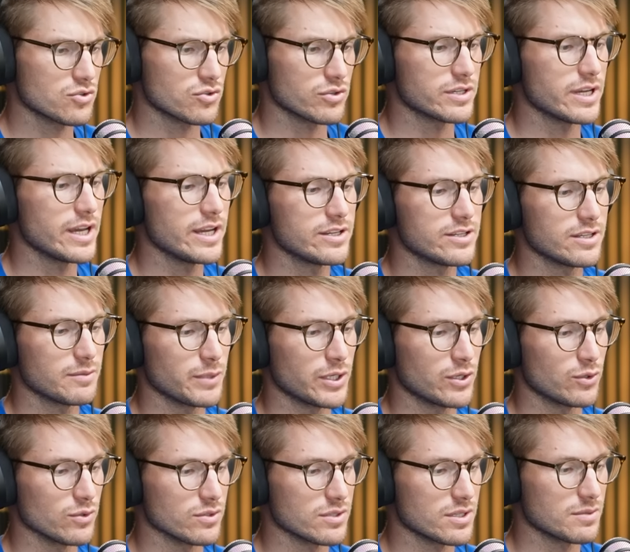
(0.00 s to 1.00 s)
Strategic
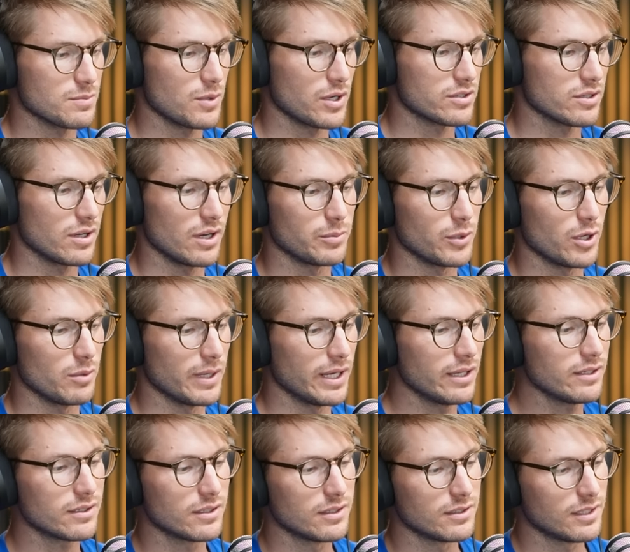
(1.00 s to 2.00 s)
Minerals, that's my typo,
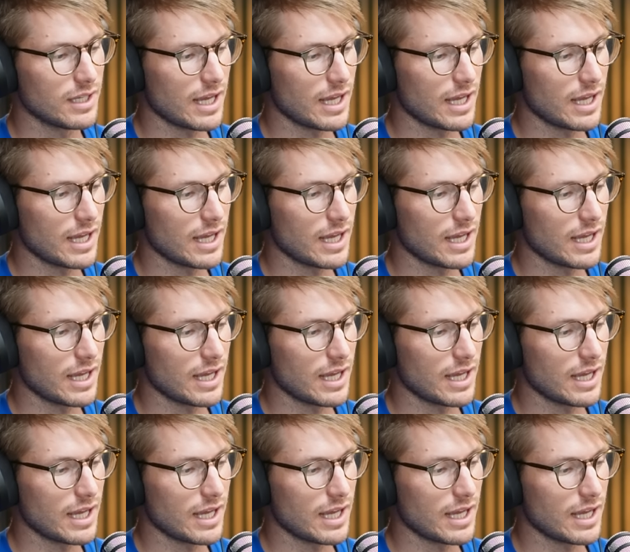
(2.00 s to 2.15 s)
mate.